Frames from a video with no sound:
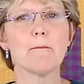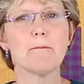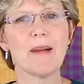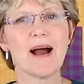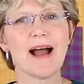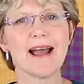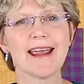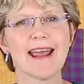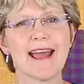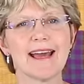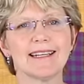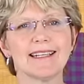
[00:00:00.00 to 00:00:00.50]

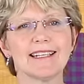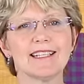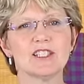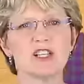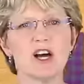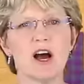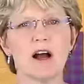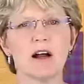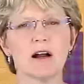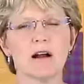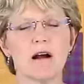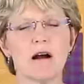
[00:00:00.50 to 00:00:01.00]

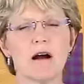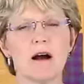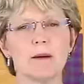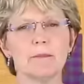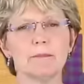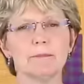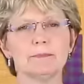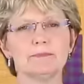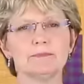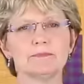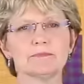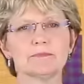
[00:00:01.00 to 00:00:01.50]

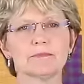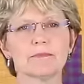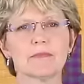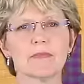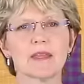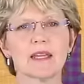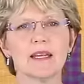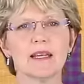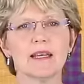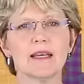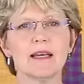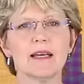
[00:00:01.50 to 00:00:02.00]
ByAnnie.com.
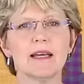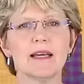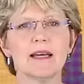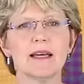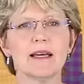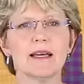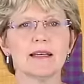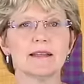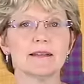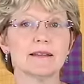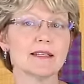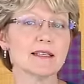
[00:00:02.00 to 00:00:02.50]

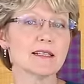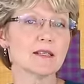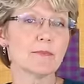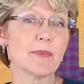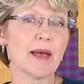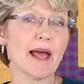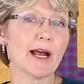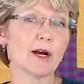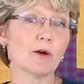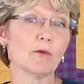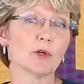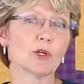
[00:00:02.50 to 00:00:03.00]
This
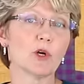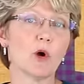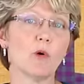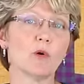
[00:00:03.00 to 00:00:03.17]
bag would